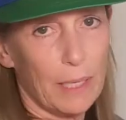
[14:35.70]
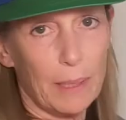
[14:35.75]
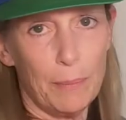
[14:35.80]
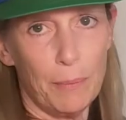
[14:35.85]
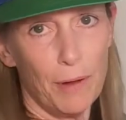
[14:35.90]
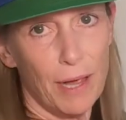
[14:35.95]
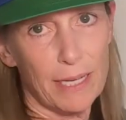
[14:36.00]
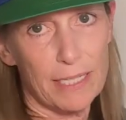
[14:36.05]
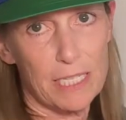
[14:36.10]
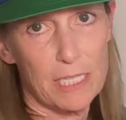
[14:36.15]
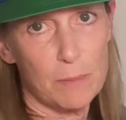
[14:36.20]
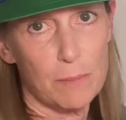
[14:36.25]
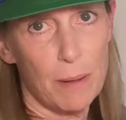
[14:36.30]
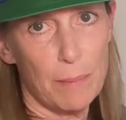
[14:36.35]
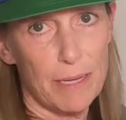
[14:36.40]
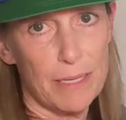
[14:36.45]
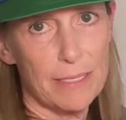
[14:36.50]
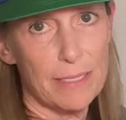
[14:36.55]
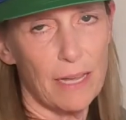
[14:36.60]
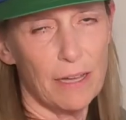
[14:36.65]
I could practice by
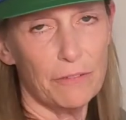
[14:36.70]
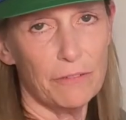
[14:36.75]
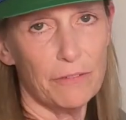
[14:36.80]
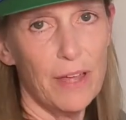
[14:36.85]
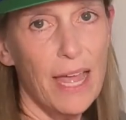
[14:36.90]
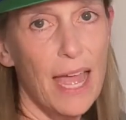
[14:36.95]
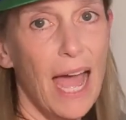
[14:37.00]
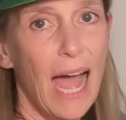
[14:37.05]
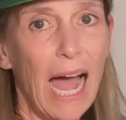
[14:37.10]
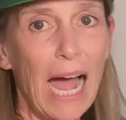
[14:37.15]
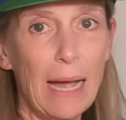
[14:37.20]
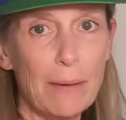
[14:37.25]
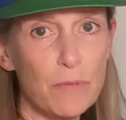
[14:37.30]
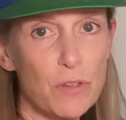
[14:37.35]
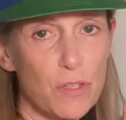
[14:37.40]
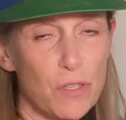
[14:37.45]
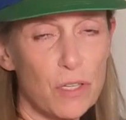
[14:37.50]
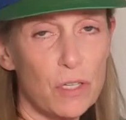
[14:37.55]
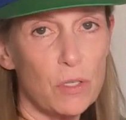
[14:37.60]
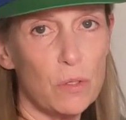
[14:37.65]
myself. I'm
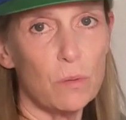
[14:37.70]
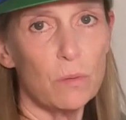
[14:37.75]
just going